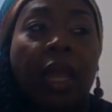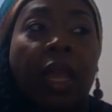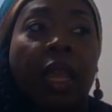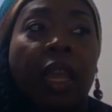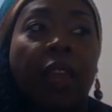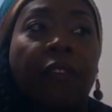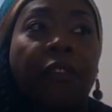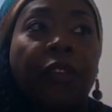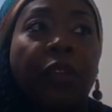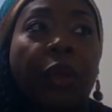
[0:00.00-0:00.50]

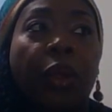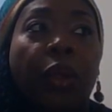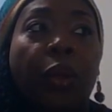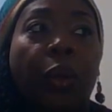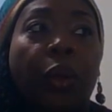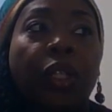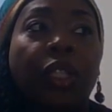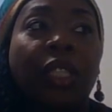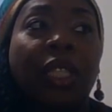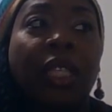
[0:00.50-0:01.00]
if you're
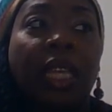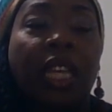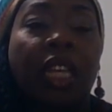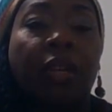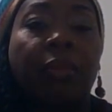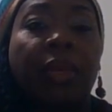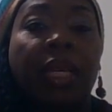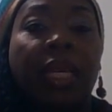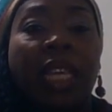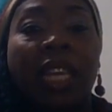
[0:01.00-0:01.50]
going to
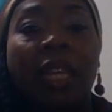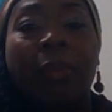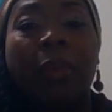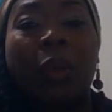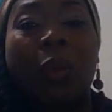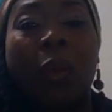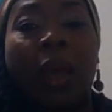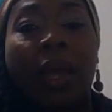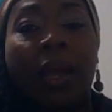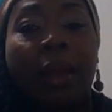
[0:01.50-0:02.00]
kill
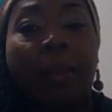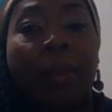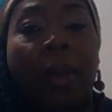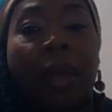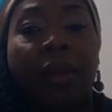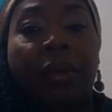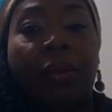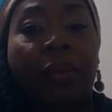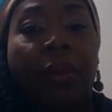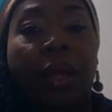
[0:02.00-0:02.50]
me while I'm
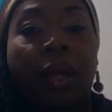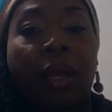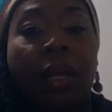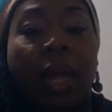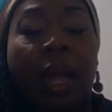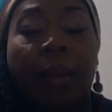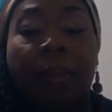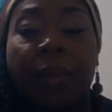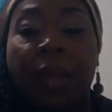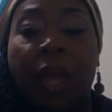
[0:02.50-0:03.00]
on the run.
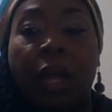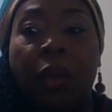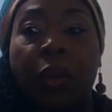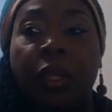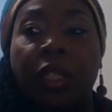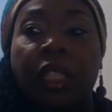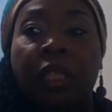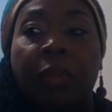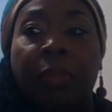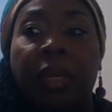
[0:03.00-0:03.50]
I'm not
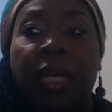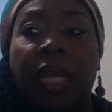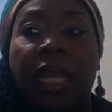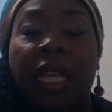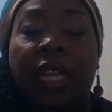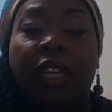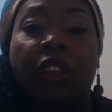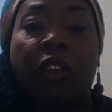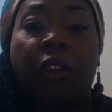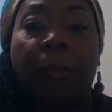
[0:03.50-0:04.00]
going to be
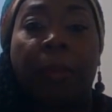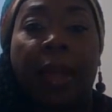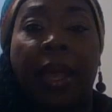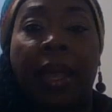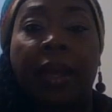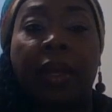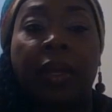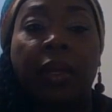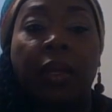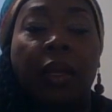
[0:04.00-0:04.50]
in your
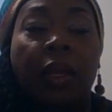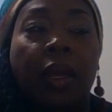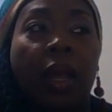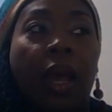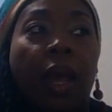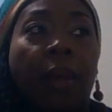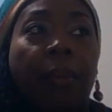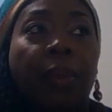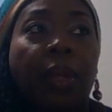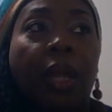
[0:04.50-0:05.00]
bed.
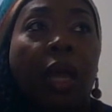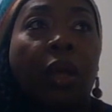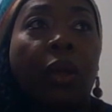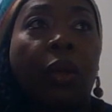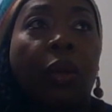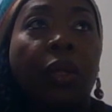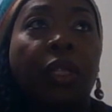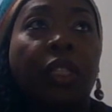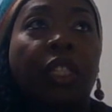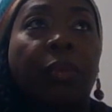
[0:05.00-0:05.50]
I'm not
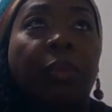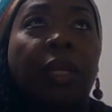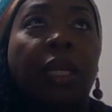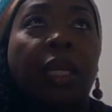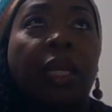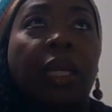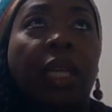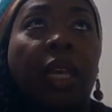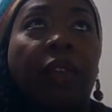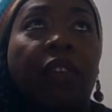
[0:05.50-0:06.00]
going to
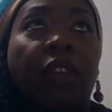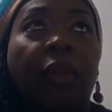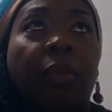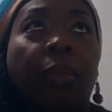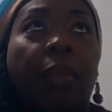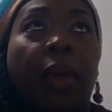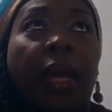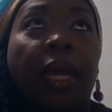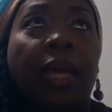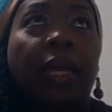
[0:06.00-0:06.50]
be
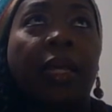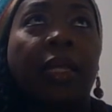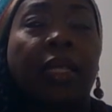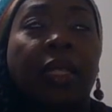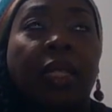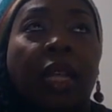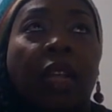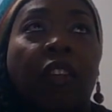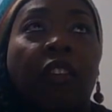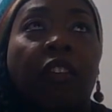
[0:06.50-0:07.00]
giving
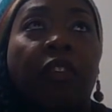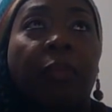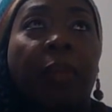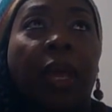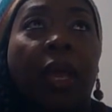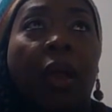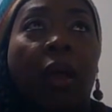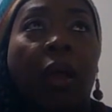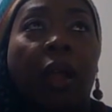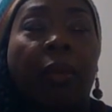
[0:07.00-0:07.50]
myself,
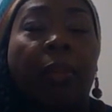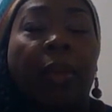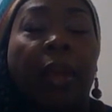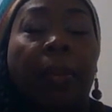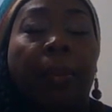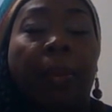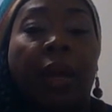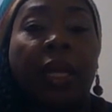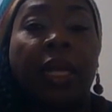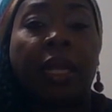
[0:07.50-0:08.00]
my heart, my
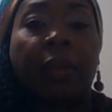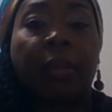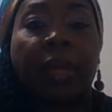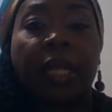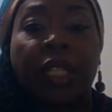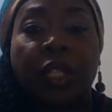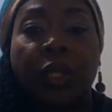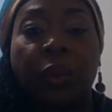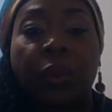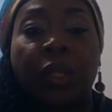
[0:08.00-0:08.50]
body, and my
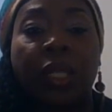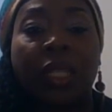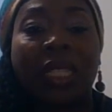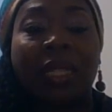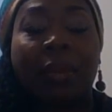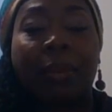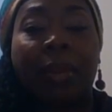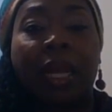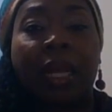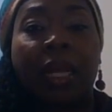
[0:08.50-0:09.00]
soul to
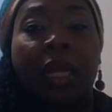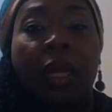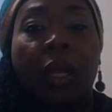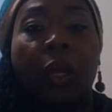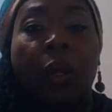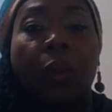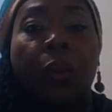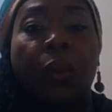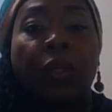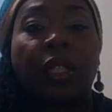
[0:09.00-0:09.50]
somebody
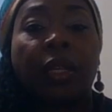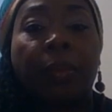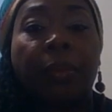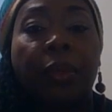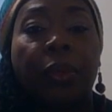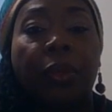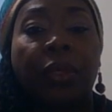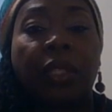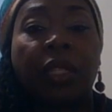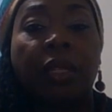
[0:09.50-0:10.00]
who is
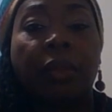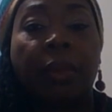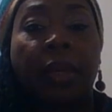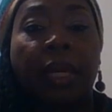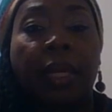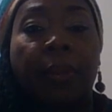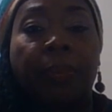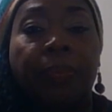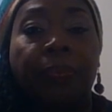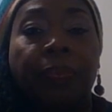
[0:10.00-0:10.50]
abusing
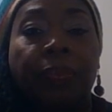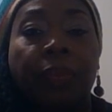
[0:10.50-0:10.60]
me.